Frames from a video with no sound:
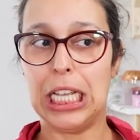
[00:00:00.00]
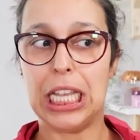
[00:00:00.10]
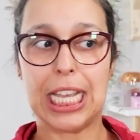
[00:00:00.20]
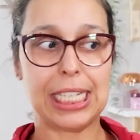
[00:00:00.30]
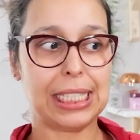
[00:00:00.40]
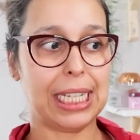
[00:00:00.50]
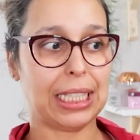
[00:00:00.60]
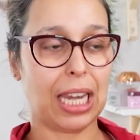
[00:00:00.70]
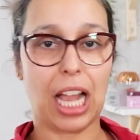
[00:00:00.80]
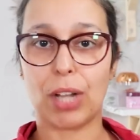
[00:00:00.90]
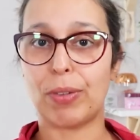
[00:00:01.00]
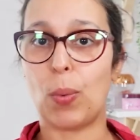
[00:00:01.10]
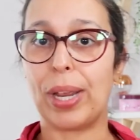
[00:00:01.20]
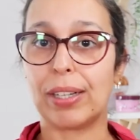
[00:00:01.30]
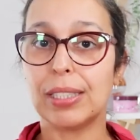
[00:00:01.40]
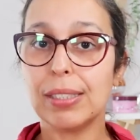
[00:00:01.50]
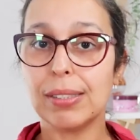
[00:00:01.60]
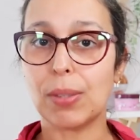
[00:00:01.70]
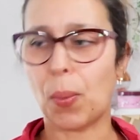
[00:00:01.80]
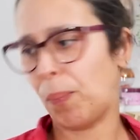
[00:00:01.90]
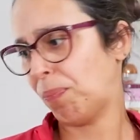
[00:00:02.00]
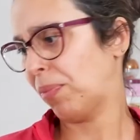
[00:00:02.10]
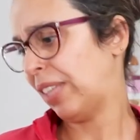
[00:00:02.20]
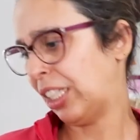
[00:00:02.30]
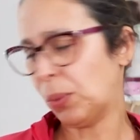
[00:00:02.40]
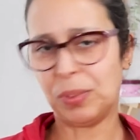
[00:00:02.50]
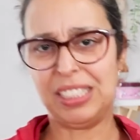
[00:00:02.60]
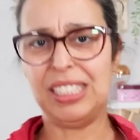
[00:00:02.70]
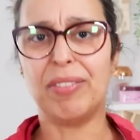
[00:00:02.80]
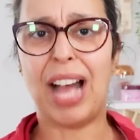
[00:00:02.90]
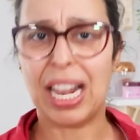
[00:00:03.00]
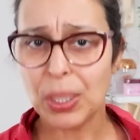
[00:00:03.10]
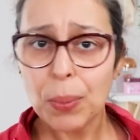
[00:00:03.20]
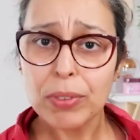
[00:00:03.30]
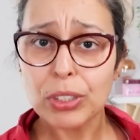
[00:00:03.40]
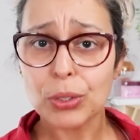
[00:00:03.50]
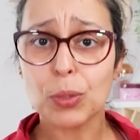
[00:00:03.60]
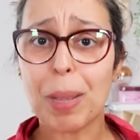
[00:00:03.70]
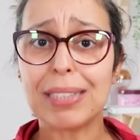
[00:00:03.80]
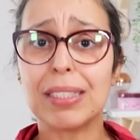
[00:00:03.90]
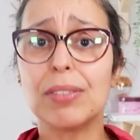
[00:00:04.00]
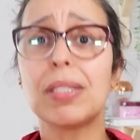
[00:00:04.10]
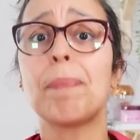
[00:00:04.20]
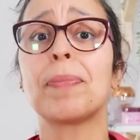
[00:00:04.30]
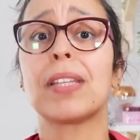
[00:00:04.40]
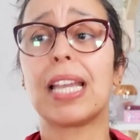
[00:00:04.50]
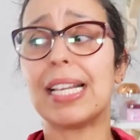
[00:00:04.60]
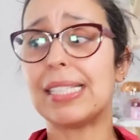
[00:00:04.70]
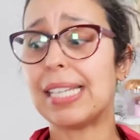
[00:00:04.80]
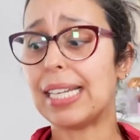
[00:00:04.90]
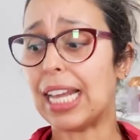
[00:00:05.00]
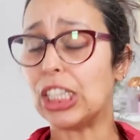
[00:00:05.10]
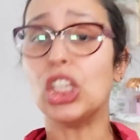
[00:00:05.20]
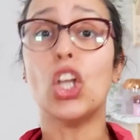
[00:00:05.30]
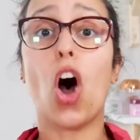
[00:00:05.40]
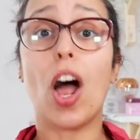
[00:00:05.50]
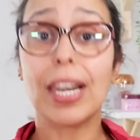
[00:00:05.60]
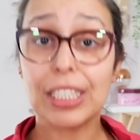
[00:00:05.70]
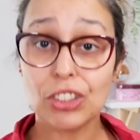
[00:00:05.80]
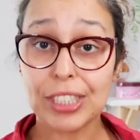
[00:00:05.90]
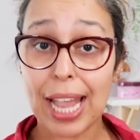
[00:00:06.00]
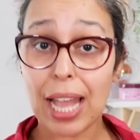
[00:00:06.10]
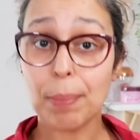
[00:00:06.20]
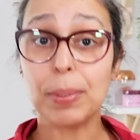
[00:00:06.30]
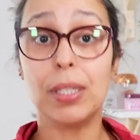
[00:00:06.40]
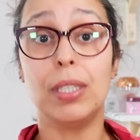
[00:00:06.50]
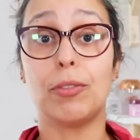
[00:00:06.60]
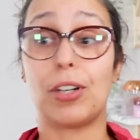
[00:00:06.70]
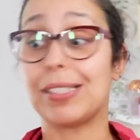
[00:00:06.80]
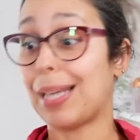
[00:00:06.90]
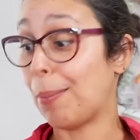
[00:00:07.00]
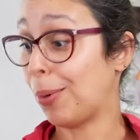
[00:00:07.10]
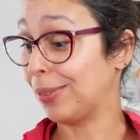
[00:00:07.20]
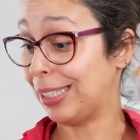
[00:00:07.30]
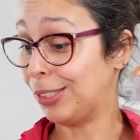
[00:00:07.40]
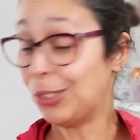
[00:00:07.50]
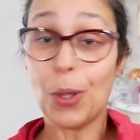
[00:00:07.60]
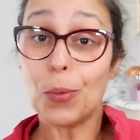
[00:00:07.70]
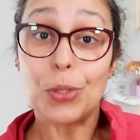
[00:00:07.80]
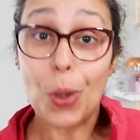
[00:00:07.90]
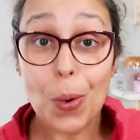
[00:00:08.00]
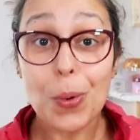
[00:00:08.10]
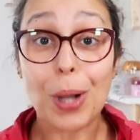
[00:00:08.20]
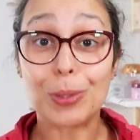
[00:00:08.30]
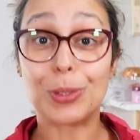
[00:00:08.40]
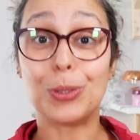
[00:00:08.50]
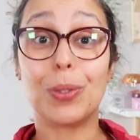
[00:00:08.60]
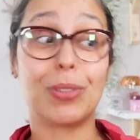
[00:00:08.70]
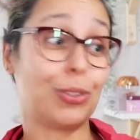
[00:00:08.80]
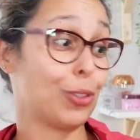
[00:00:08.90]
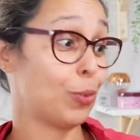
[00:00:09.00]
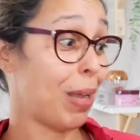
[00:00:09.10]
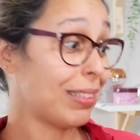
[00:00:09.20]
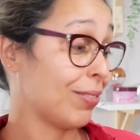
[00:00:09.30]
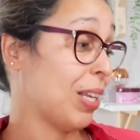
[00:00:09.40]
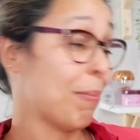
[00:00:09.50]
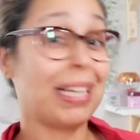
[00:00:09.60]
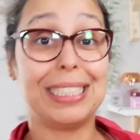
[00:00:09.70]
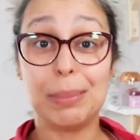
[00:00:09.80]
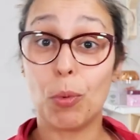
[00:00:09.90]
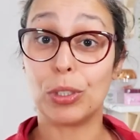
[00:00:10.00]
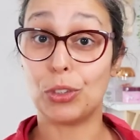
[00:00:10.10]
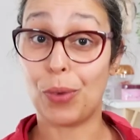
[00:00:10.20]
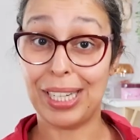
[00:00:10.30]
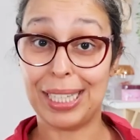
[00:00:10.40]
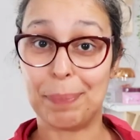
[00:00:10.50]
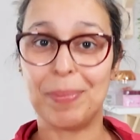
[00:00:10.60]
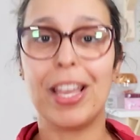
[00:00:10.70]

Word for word: Is it lack of awareness, so they don't see the value of retrospectives? Is it a knowledge gap? For example, they don't know how to do a retrospective. They might need more training.